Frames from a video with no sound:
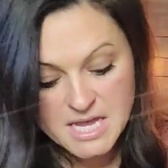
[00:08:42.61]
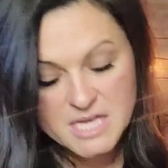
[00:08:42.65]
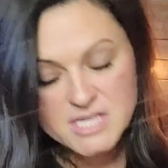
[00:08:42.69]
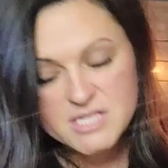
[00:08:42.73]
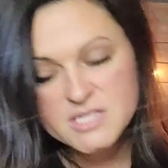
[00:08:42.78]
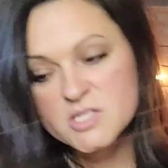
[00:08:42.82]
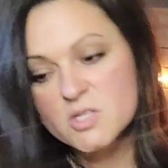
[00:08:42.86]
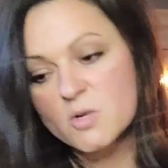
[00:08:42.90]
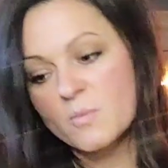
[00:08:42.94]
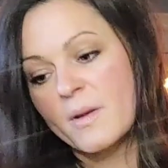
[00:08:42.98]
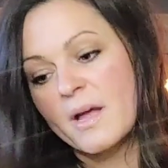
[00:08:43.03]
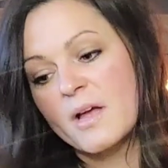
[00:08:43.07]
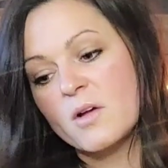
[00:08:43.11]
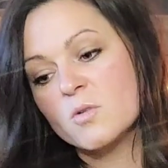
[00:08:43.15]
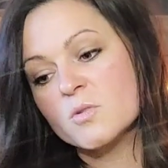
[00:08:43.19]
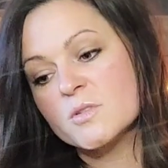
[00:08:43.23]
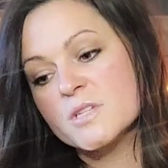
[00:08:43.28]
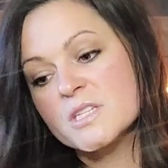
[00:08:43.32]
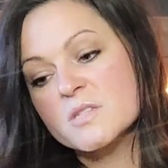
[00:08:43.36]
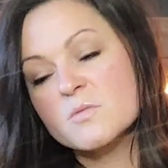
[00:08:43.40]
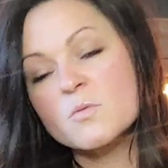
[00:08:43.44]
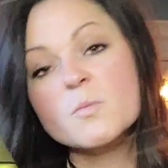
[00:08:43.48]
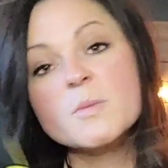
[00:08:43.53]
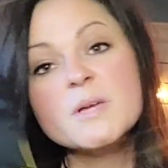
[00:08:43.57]
So my
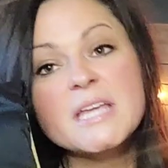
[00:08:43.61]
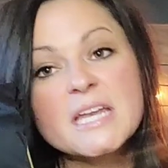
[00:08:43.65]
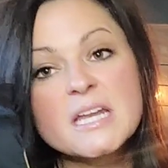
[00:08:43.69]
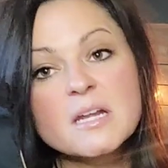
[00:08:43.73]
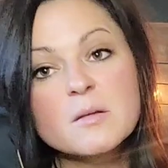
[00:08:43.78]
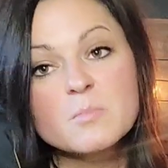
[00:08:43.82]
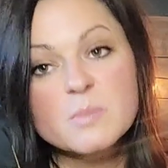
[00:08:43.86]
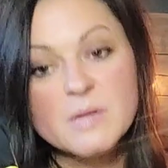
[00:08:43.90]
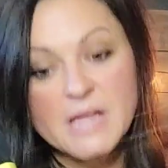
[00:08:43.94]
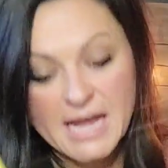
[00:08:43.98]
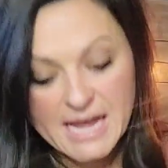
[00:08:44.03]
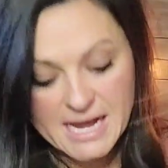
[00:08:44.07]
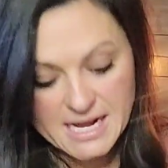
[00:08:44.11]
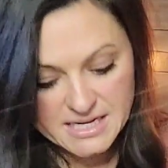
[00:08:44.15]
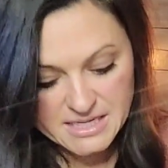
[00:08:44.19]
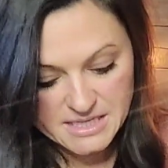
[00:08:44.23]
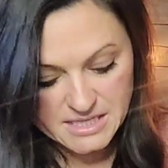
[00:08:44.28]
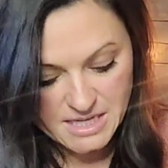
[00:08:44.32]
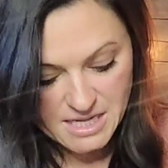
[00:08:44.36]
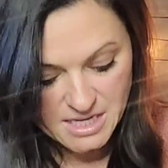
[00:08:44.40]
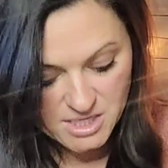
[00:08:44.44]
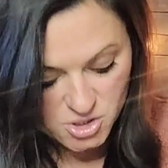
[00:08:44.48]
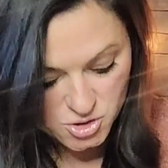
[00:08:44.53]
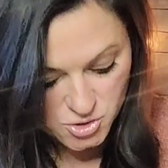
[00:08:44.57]
oldest will be getting
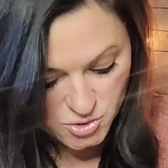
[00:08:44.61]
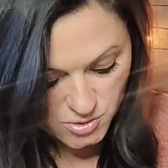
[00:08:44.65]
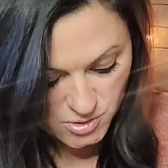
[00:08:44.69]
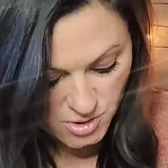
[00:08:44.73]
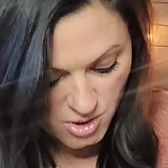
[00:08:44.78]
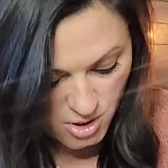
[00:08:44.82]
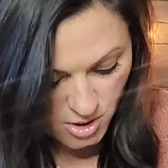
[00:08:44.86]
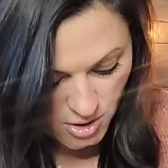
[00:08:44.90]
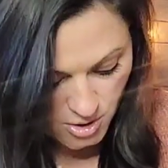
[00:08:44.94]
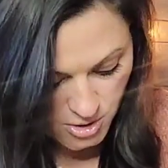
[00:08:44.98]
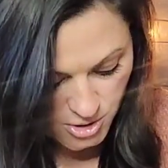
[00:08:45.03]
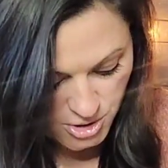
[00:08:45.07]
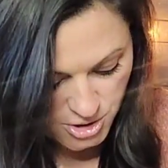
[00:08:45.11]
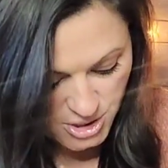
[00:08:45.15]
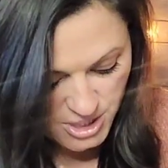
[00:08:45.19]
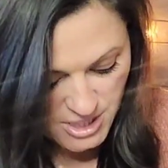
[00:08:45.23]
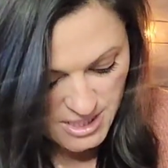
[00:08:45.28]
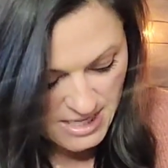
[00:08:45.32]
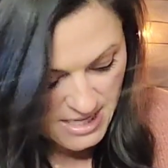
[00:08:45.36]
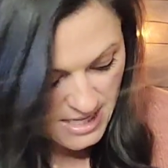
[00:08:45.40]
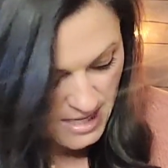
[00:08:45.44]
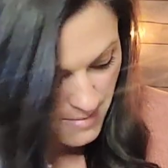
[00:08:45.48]
black, extra large.